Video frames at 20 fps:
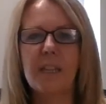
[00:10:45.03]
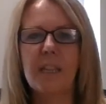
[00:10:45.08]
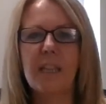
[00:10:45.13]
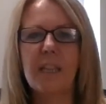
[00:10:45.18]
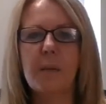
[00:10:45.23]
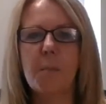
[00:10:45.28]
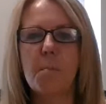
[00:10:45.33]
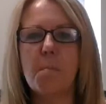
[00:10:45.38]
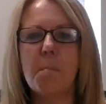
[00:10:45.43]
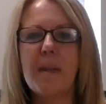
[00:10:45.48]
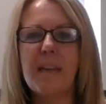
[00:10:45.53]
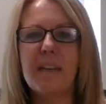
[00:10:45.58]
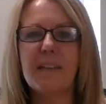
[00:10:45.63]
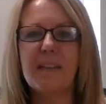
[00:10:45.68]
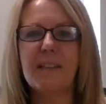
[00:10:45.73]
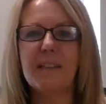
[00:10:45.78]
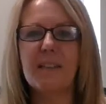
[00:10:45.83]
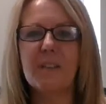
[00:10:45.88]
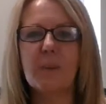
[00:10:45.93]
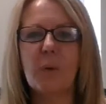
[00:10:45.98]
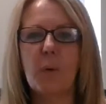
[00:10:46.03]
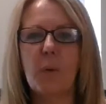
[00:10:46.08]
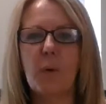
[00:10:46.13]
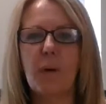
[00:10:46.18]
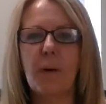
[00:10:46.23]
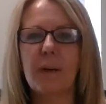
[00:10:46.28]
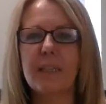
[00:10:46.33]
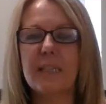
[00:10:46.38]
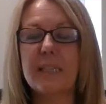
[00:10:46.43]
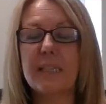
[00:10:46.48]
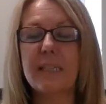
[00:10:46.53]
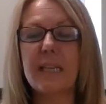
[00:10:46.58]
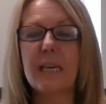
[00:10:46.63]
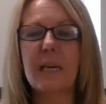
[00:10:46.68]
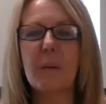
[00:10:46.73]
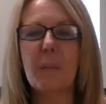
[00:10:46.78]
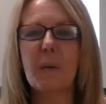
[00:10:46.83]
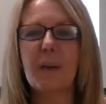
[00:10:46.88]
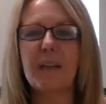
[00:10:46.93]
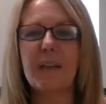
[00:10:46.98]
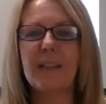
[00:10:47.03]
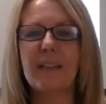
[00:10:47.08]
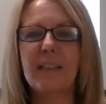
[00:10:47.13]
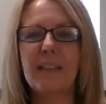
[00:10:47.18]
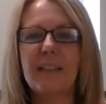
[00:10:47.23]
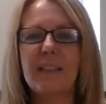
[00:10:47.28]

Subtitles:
the mint or cinnamon.